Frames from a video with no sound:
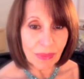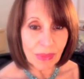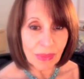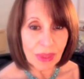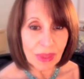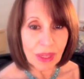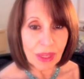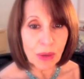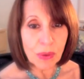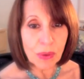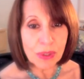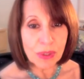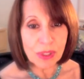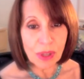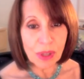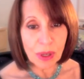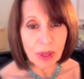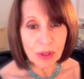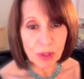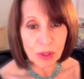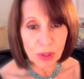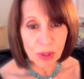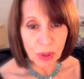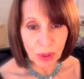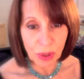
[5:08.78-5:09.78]
There was
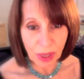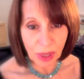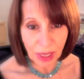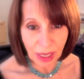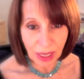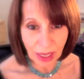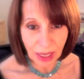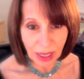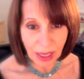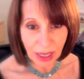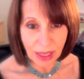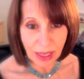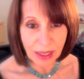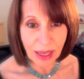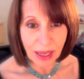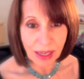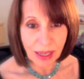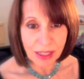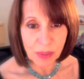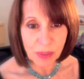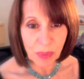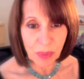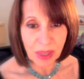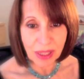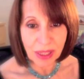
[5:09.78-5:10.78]
also an
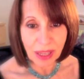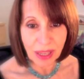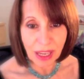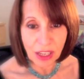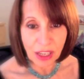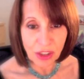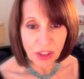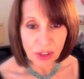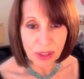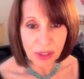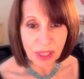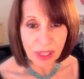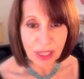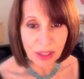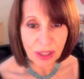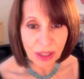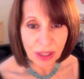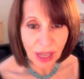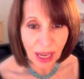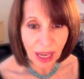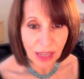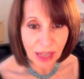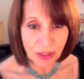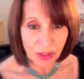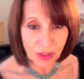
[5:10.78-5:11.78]
expectation
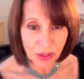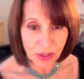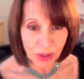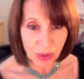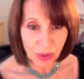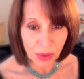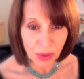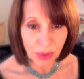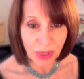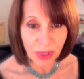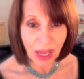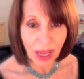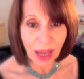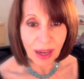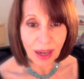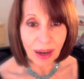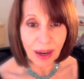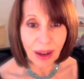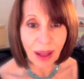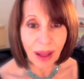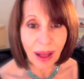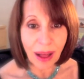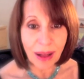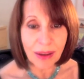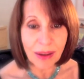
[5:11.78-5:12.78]
attached to that
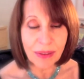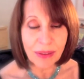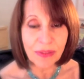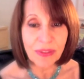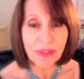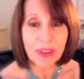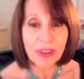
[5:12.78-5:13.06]
love,